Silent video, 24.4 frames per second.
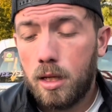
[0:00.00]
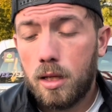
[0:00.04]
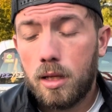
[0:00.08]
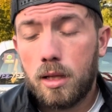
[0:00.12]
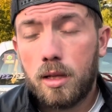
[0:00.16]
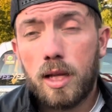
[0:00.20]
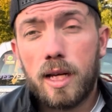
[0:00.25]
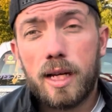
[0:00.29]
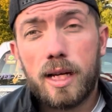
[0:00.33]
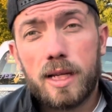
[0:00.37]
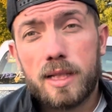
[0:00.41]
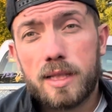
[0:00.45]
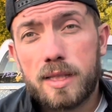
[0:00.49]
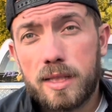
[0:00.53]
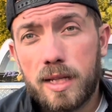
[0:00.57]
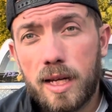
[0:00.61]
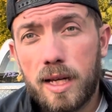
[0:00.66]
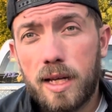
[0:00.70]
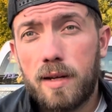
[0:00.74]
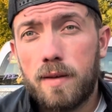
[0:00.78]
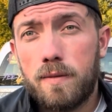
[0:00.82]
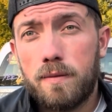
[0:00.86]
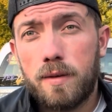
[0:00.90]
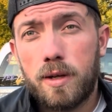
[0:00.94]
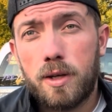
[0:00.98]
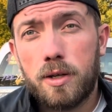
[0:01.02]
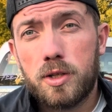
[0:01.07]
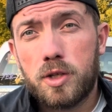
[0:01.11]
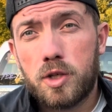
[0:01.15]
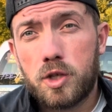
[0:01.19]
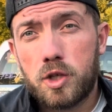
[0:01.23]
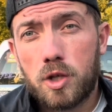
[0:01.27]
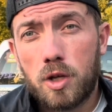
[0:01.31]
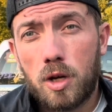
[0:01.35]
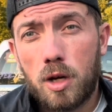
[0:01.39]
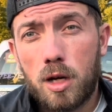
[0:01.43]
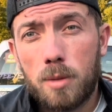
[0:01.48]
Like I said, very
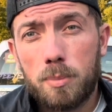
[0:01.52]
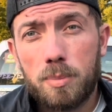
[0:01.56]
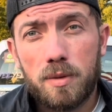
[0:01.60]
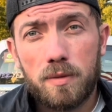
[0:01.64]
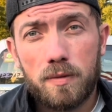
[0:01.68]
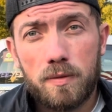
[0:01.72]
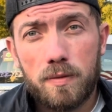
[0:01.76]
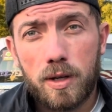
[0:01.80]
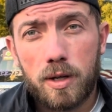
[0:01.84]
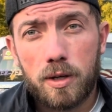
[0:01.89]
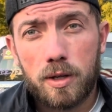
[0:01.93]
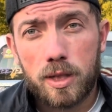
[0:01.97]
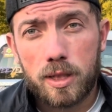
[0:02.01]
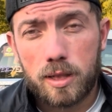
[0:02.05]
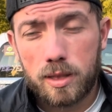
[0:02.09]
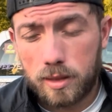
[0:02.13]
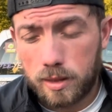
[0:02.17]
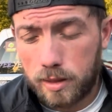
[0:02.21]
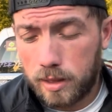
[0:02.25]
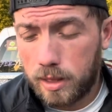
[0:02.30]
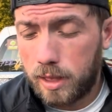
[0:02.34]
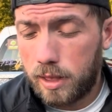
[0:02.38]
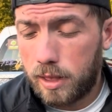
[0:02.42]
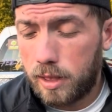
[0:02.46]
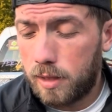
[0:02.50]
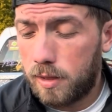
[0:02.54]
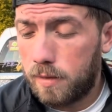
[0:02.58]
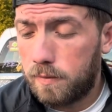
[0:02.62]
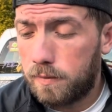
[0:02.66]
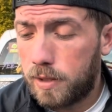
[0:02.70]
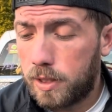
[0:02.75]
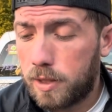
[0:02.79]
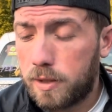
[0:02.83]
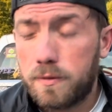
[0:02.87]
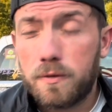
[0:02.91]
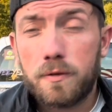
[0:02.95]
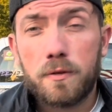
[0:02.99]
sharp, very clean,
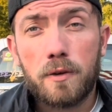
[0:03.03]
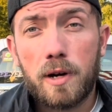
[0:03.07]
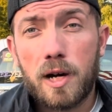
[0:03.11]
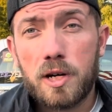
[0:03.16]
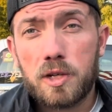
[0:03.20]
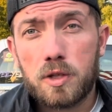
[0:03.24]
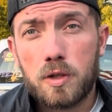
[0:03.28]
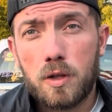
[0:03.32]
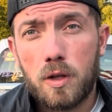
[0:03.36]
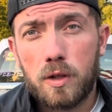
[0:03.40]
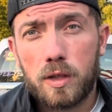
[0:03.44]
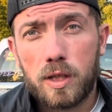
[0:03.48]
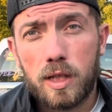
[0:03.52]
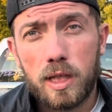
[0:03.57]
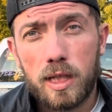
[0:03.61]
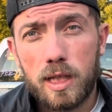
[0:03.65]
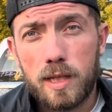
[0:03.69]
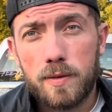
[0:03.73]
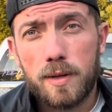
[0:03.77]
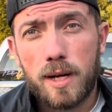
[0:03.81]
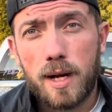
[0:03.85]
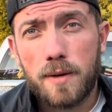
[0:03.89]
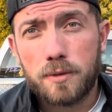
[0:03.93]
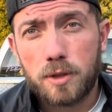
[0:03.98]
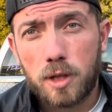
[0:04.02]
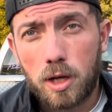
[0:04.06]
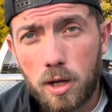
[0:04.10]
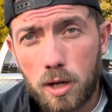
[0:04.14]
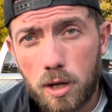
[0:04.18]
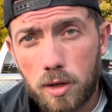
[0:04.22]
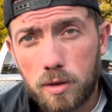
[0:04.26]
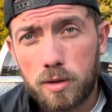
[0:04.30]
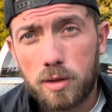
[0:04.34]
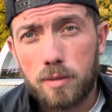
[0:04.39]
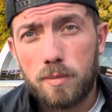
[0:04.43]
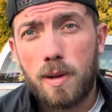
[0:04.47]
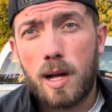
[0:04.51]
very fresh looking, even after
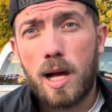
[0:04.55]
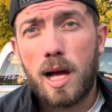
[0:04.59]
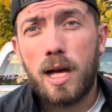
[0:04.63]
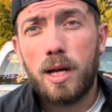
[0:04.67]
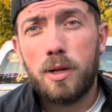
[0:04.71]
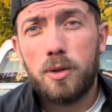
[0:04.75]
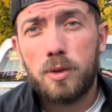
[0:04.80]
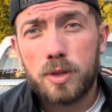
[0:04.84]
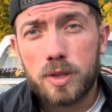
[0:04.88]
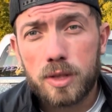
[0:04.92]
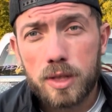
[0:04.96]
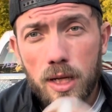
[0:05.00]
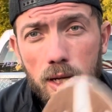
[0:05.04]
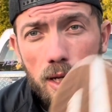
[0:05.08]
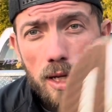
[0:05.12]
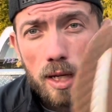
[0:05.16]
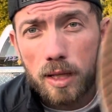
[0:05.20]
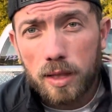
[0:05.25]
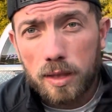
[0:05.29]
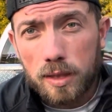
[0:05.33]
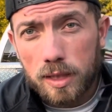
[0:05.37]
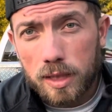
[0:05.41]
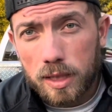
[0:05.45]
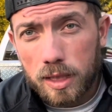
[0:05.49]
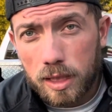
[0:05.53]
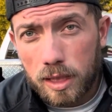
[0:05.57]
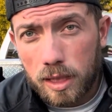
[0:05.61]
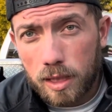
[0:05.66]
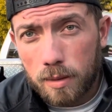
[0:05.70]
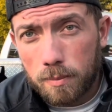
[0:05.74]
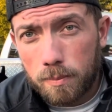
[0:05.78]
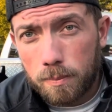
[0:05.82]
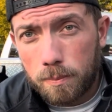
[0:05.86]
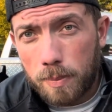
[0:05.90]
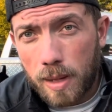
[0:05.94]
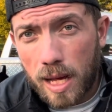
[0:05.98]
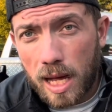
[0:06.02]
100 miles. The
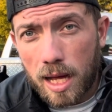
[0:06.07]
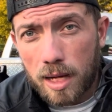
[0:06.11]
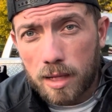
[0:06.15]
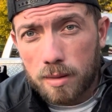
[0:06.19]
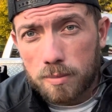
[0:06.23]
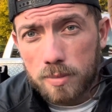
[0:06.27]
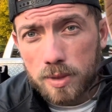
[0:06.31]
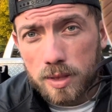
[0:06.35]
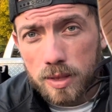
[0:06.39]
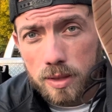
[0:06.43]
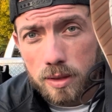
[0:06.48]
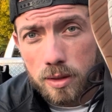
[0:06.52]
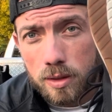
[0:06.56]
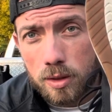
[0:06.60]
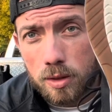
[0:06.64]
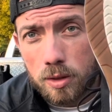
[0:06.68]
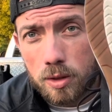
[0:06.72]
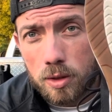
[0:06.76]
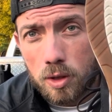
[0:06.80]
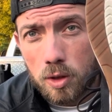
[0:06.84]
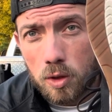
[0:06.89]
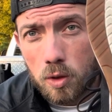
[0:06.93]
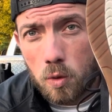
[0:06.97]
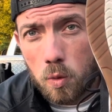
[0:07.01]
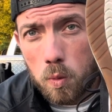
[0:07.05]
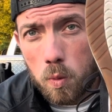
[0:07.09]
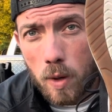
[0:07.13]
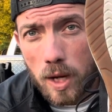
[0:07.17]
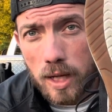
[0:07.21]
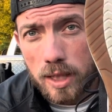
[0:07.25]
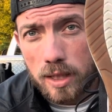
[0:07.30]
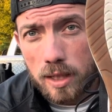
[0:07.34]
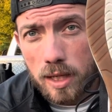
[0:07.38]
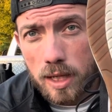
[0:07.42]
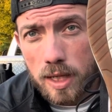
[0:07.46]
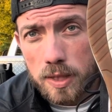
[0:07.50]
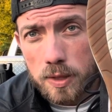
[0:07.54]
bottoms look
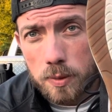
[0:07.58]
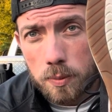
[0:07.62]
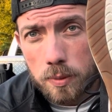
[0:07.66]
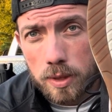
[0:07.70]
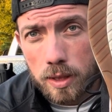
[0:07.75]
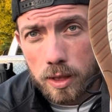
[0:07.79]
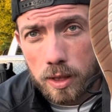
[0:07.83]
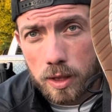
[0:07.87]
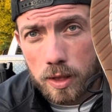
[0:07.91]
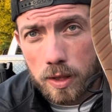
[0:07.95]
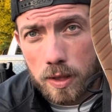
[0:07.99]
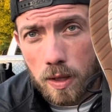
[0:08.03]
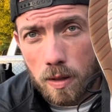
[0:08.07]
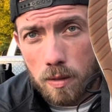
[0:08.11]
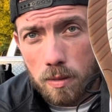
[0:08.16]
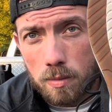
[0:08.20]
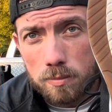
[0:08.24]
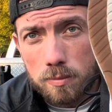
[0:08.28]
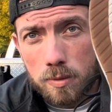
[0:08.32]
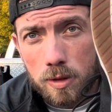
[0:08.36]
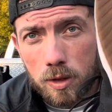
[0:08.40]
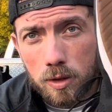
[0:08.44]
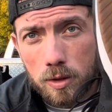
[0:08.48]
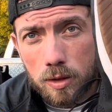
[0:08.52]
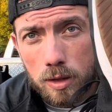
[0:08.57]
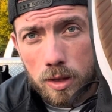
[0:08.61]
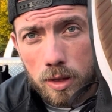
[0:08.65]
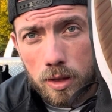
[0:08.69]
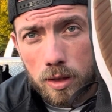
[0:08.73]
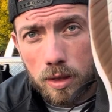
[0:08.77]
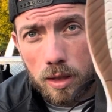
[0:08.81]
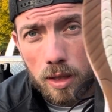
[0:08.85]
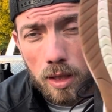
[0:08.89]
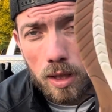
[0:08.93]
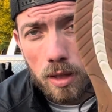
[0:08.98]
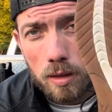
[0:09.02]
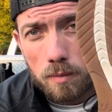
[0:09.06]
quite nice with a gum look
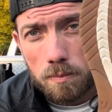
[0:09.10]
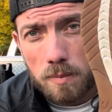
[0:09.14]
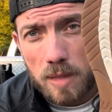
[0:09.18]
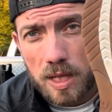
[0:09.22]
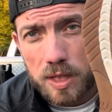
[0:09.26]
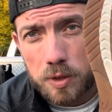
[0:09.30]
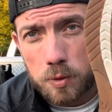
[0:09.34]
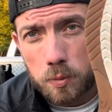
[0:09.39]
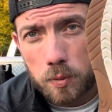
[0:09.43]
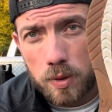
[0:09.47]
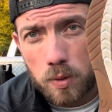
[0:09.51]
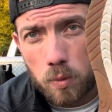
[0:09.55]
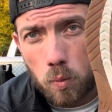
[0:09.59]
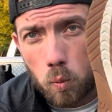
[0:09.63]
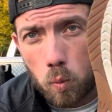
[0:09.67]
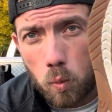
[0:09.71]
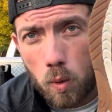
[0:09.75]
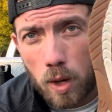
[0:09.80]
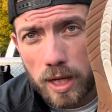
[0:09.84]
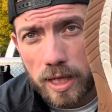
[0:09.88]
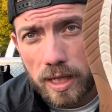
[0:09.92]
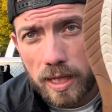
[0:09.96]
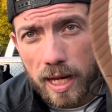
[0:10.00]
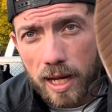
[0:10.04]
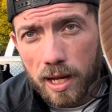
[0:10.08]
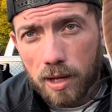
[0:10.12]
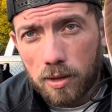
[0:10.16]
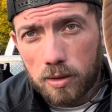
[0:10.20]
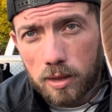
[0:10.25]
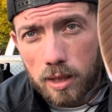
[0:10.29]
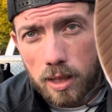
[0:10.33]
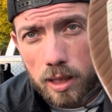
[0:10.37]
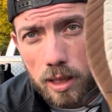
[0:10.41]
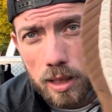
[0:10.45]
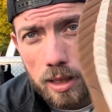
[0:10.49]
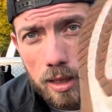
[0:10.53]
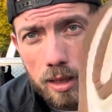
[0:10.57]
mixed with white
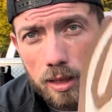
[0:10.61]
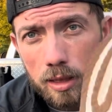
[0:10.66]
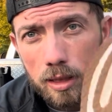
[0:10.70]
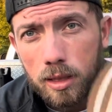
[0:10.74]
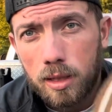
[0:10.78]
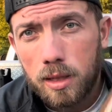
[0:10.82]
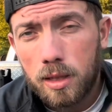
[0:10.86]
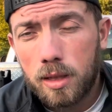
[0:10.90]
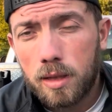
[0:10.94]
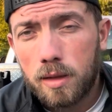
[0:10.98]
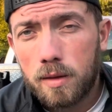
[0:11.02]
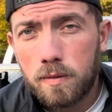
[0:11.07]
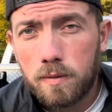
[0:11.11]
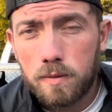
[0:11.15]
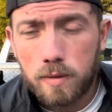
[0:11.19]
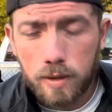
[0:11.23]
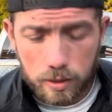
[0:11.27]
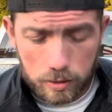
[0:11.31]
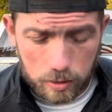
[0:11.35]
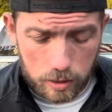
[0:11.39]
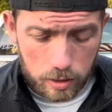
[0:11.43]
outlining. Very